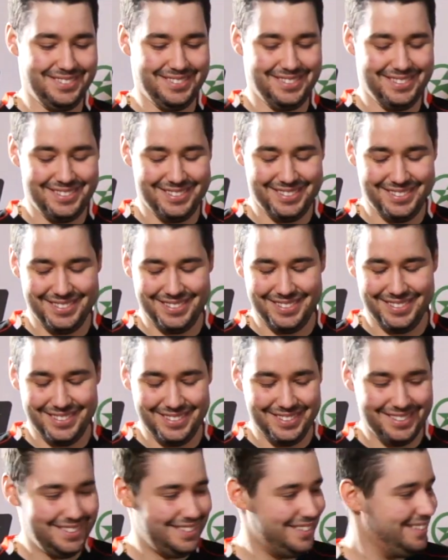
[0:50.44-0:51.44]

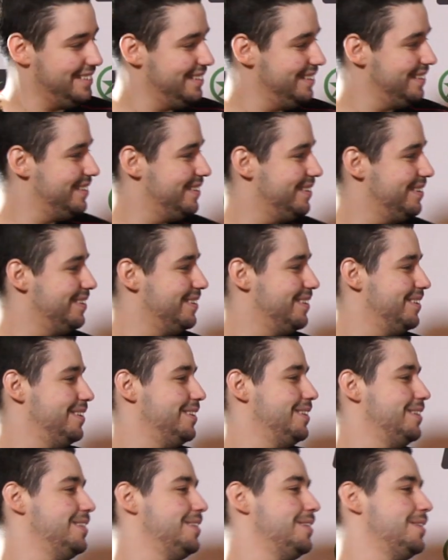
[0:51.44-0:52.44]

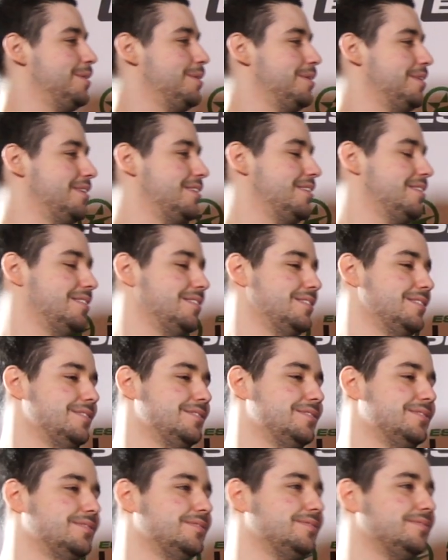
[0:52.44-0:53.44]

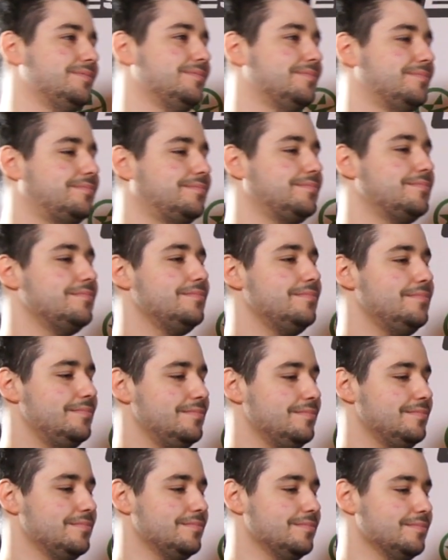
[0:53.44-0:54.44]

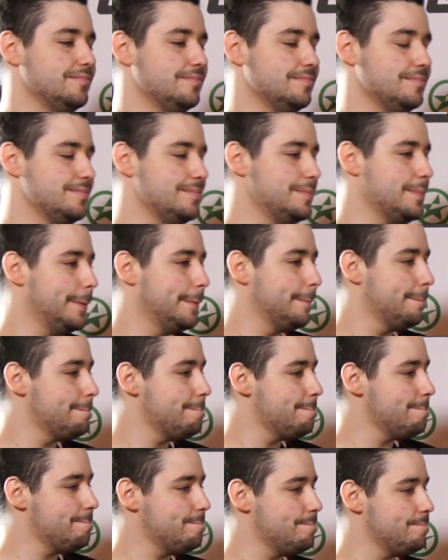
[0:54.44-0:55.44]

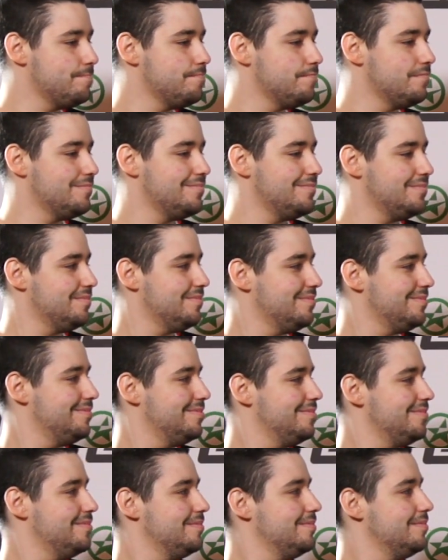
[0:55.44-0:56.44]

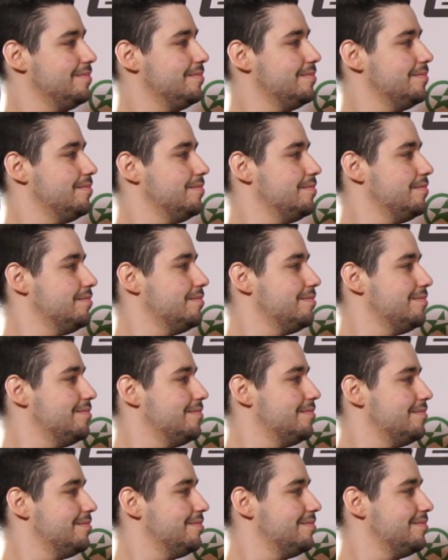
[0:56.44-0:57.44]

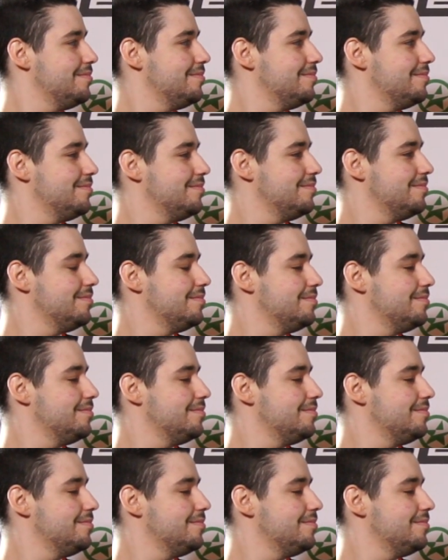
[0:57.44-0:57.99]
(not speaking)